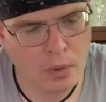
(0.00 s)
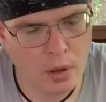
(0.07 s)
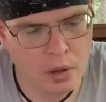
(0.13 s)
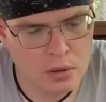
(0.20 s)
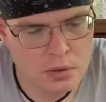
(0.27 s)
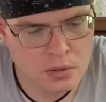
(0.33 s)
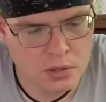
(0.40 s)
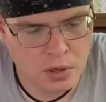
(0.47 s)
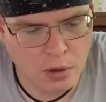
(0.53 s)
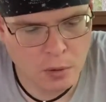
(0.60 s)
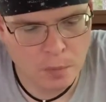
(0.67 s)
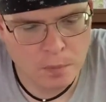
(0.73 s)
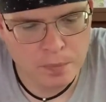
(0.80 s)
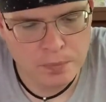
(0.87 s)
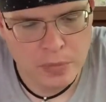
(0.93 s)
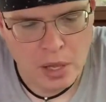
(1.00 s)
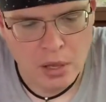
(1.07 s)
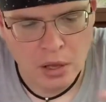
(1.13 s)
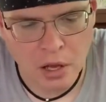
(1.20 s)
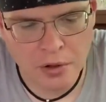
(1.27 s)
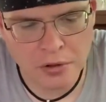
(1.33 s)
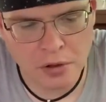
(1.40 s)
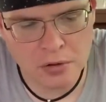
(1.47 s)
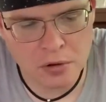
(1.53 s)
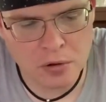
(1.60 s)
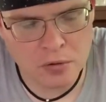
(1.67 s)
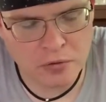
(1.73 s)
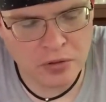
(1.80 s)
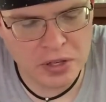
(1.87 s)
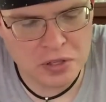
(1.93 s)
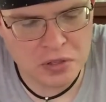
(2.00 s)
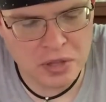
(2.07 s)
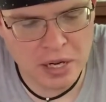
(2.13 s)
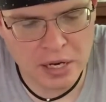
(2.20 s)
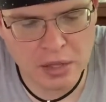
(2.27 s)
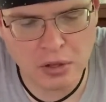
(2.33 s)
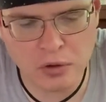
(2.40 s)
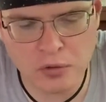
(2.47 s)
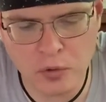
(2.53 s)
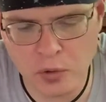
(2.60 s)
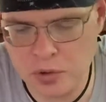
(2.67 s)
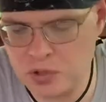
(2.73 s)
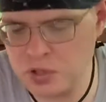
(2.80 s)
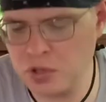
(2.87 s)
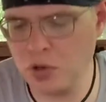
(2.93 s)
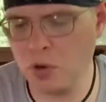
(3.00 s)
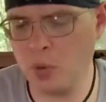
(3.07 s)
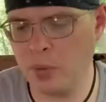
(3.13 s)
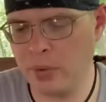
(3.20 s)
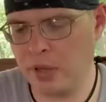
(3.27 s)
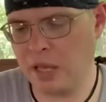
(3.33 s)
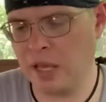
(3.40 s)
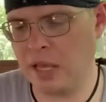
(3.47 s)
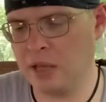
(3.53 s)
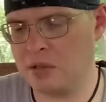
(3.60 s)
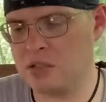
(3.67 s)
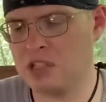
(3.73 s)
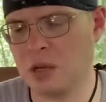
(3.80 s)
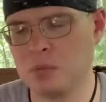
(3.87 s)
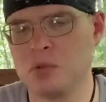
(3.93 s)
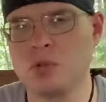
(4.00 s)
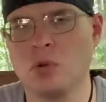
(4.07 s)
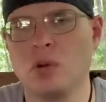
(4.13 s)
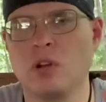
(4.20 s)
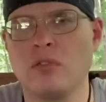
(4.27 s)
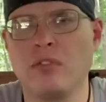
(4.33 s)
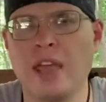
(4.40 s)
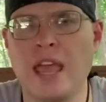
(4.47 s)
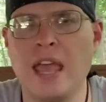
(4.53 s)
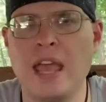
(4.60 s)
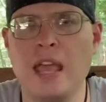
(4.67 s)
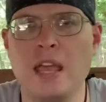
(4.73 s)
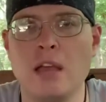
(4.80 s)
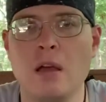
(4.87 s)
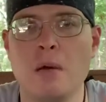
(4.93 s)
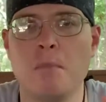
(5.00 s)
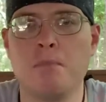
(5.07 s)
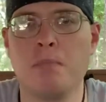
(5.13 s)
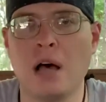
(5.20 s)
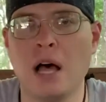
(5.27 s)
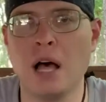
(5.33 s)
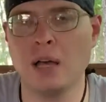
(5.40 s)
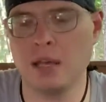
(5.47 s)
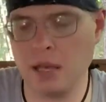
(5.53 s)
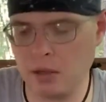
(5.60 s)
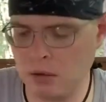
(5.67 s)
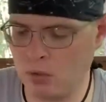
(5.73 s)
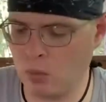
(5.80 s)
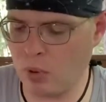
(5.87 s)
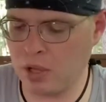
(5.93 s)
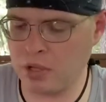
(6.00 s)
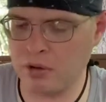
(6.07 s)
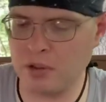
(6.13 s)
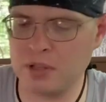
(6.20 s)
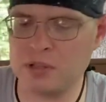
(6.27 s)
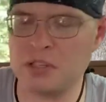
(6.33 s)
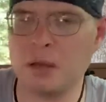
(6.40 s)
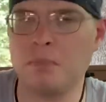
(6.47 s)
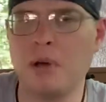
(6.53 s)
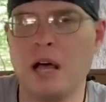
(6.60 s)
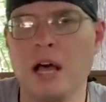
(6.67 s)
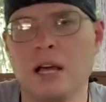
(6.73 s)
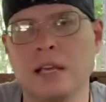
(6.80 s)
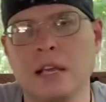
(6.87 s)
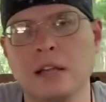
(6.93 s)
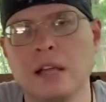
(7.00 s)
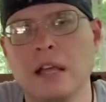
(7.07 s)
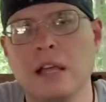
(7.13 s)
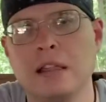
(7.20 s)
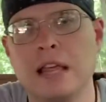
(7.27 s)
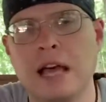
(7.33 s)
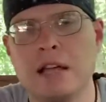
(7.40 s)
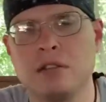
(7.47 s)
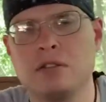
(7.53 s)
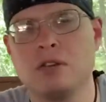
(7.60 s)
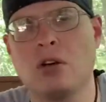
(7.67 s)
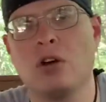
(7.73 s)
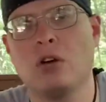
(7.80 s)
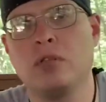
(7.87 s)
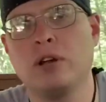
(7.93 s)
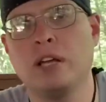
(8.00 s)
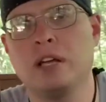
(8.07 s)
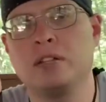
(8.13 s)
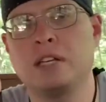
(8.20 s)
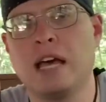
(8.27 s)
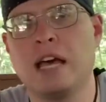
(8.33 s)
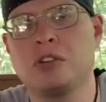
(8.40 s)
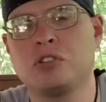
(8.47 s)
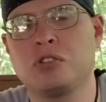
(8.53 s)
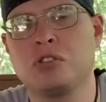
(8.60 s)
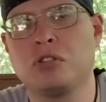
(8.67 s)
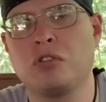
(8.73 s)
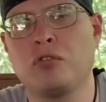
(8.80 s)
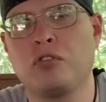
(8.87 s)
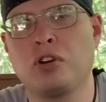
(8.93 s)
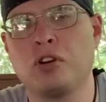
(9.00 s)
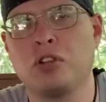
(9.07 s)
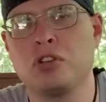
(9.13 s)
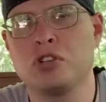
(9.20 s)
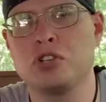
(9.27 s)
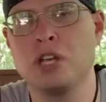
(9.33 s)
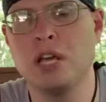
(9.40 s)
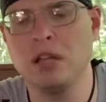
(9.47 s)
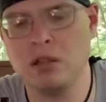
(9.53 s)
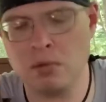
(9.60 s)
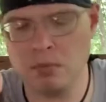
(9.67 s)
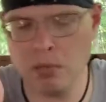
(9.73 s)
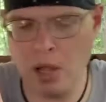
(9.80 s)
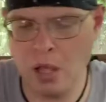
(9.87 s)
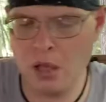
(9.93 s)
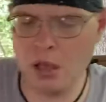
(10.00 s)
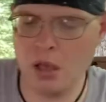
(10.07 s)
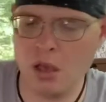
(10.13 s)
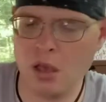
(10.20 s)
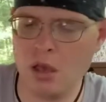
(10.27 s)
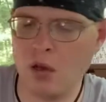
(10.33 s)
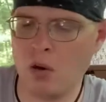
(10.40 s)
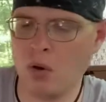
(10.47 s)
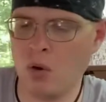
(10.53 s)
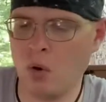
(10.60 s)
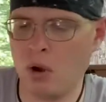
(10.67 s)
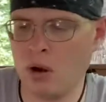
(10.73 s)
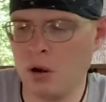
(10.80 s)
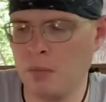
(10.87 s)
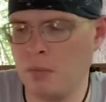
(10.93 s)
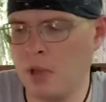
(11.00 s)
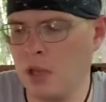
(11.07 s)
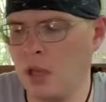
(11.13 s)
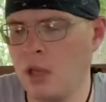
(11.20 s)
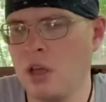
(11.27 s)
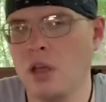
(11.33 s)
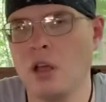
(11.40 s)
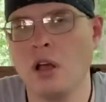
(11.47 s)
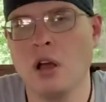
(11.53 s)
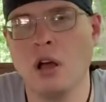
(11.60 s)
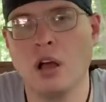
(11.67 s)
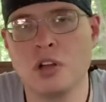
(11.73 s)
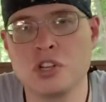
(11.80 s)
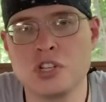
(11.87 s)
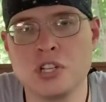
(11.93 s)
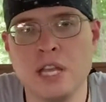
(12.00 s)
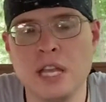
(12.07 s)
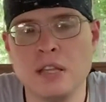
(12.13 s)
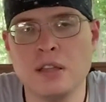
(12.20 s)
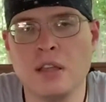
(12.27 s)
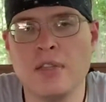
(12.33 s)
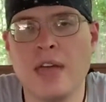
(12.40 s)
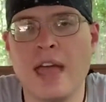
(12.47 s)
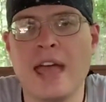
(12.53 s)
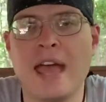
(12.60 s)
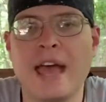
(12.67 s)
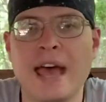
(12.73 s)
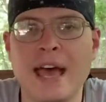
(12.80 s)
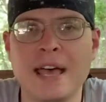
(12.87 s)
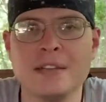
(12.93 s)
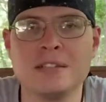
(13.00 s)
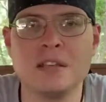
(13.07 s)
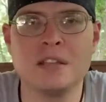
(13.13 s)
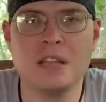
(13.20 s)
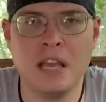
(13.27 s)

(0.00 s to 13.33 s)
So another feature that I look for too is some sort of a pocket, whether it's a pocket that's already attached to the front of the sheath or a sheath that has the